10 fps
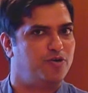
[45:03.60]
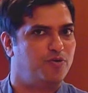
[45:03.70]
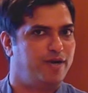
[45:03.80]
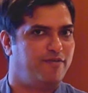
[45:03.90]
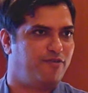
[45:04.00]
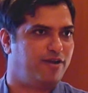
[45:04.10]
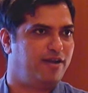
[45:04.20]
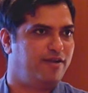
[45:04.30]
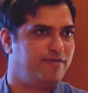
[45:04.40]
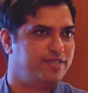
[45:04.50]
to do it for
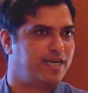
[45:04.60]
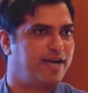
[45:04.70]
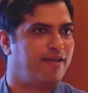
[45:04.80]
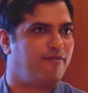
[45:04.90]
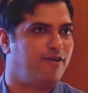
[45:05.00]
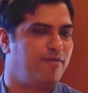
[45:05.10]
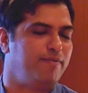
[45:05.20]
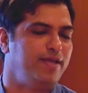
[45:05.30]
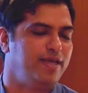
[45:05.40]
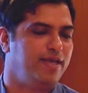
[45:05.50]
a startup
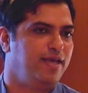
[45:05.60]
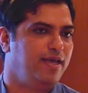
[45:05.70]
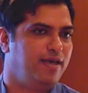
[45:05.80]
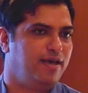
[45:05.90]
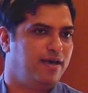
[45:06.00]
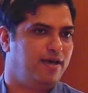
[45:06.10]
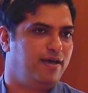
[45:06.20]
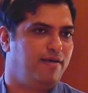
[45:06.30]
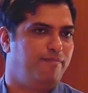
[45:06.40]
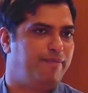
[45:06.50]
company,
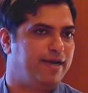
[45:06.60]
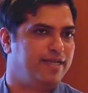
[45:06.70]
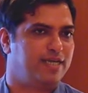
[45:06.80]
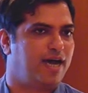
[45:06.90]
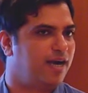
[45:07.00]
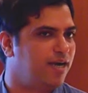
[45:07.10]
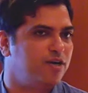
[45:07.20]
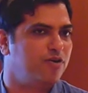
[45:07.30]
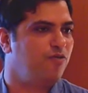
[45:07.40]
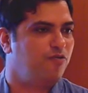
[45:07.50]
uh, but it's harder
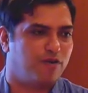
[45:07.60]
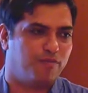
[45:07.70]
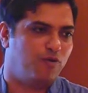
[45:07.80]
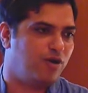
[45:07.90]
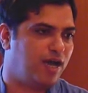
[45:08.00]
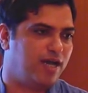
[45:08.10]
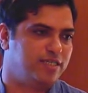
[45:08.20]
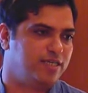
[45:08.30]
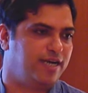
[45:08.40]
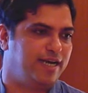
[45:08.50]
to do for more
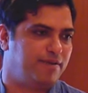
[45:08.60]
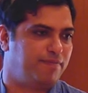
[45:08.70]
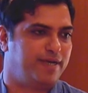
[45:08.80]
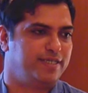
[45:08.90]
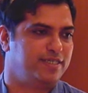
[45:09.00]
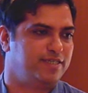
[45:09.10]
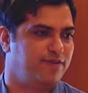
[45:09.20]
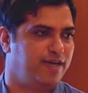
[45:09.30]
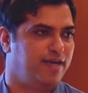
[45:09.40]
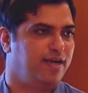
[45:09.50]
larger enterprises
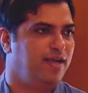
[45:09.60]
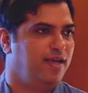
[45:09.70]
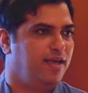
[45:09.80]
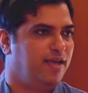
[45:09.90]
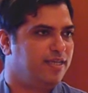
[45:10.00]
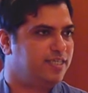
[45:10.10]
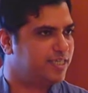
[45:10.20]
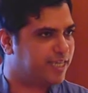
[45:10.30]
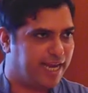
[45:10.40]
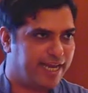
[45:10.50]
where
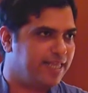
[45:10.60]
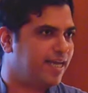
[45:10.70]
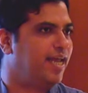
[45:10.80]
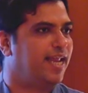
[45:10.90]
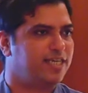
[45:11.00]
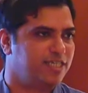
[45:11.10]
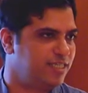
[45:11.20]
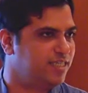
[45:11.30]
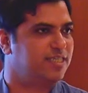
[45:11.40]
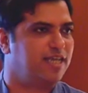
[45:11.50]
just getting the
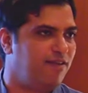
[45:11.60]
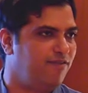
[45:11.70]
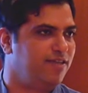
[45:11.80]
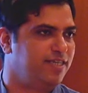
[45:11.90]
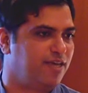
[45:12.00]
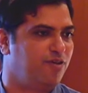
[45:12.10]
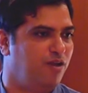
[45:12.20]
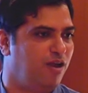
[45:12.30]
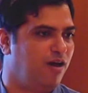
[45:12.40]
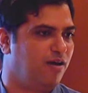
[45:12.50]
connections itself will take you
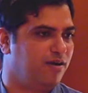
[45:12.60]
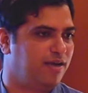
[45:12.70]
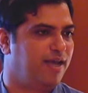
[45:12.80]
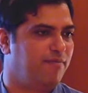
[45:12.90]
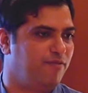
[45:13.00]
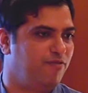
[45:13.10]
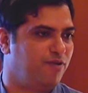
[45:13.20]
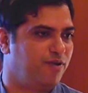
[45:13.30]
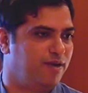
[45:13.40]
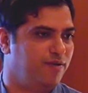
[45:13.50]
a long time before
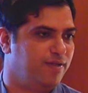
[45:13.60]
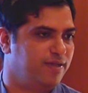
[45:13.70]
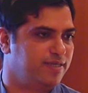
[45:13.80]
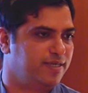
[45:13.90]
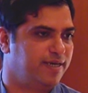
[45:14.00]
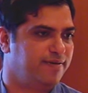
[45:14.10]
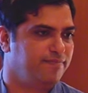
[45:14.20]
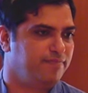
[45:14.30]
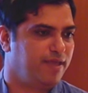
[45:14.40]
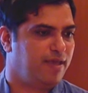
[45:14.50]
you can do this, right?
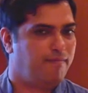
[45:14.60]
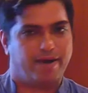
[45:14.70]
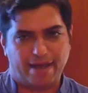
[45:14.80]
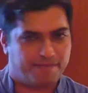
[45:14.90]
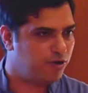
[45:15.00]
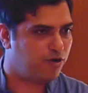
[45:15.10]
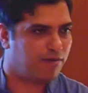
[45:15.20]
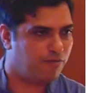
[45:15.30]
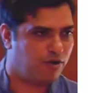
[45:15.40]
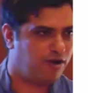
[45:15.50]
But happy to talk more